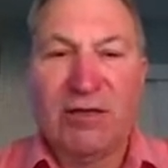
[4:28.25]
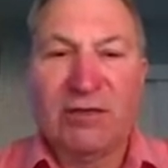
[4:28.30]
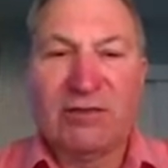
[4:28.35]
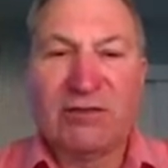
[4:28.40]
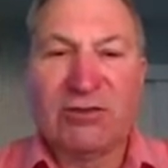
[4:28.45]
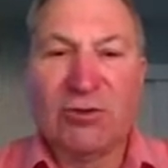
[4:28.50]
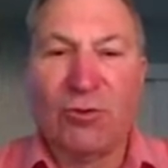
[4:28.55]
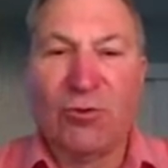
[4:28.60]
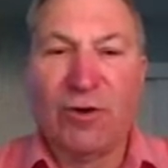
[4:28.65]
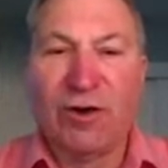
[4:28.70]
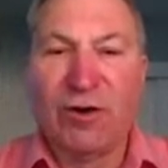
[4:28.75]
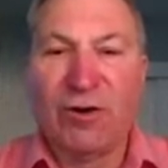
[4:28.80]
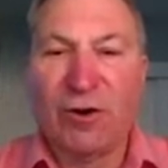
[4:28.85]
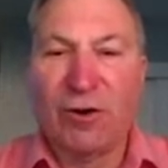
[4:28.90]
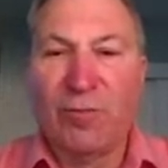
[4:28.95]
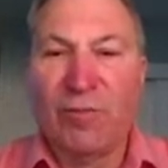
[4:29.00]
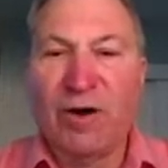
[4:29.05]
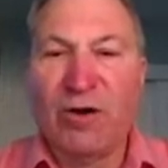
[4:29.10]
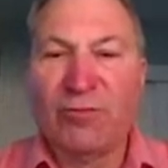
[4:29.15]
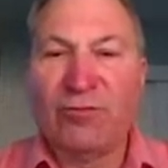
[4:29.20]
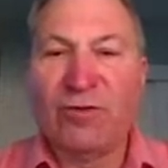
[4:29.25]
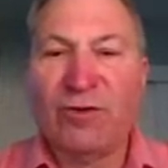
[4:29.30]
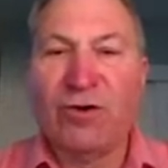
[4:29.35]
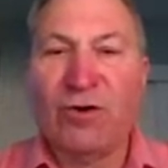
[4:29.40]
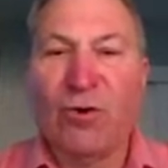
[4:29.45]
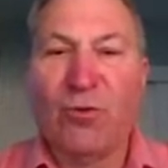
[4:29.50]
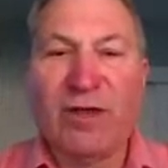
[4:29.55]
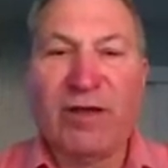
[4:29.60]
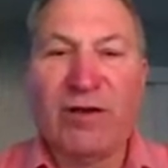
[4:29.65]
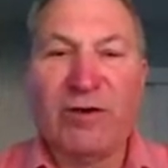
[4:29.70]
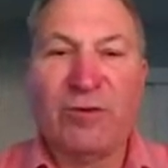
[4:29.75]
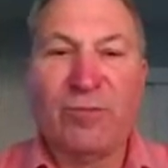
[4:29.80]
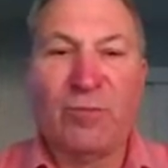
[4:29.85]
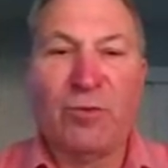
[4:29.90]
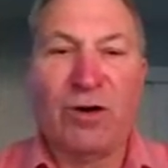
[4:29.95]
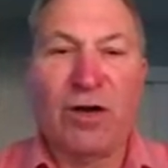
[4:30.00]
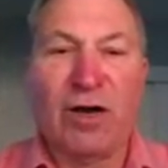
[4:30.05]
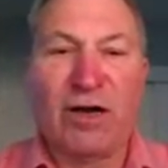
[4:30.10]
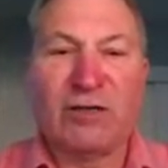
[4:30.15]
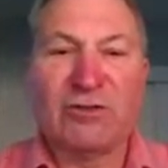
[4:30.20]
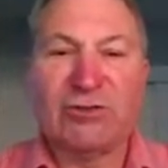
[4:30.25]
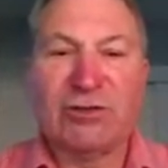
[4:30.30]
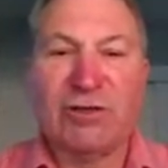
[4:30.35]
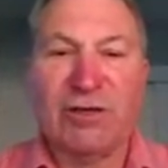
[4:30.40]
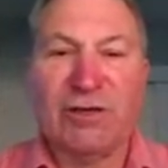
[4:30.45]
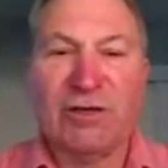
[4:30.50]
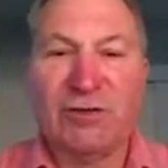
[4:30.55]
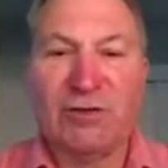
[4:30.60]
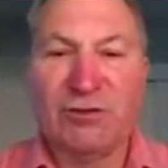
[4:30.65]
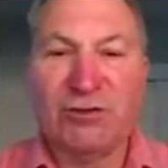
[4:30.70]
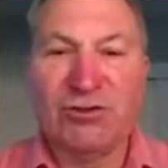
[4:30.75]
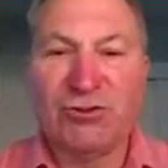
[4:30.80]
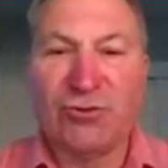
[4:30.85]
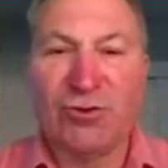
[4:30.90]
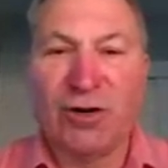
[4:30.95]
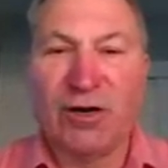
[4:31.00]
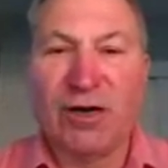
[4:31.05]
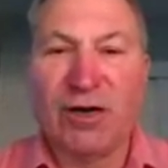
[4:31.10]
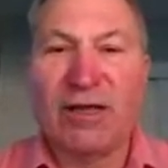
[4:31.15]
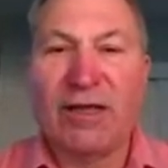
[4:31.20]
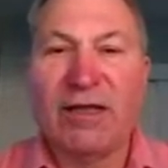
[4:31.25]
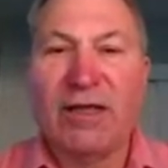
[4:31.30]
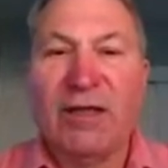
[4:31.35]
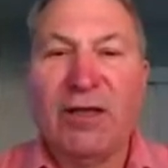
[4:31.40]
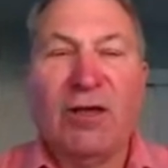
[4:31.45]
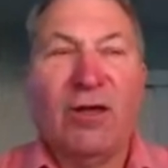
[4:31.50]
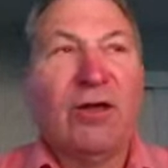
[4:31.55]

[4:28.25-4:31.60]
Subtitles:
So we are about to go into production here shortly.